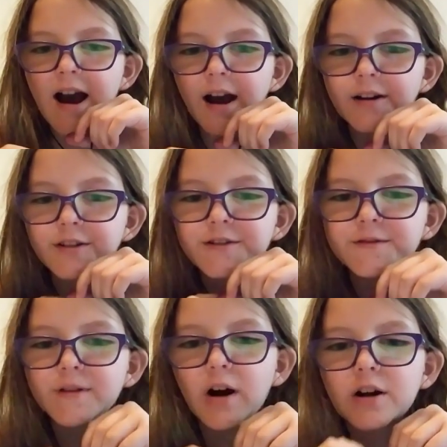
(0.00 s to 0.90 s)
out of
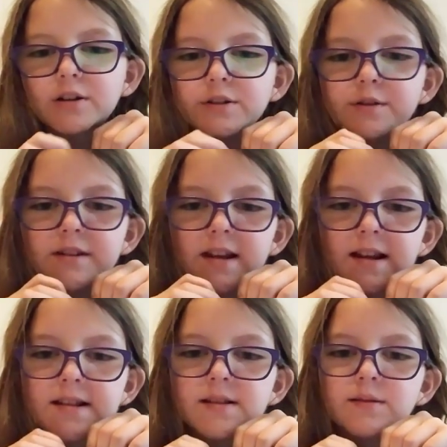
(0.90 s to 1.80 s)
hot glue
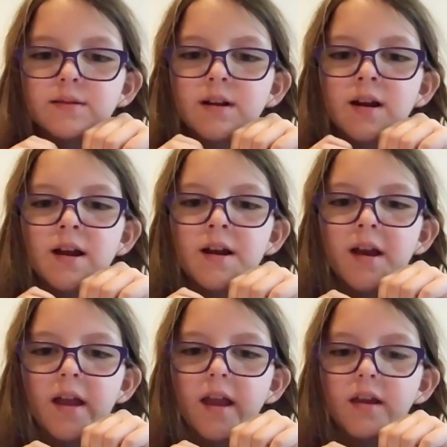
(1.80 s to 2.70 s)
sticks
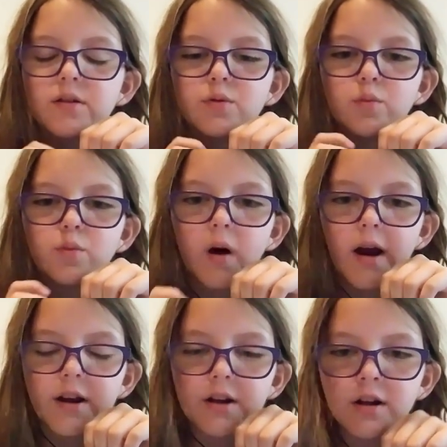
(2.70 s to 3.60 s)
and
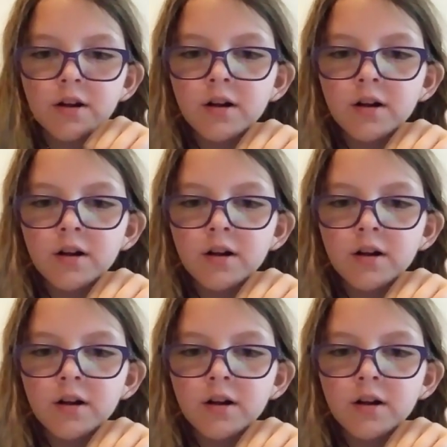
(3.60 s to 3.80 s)
wire.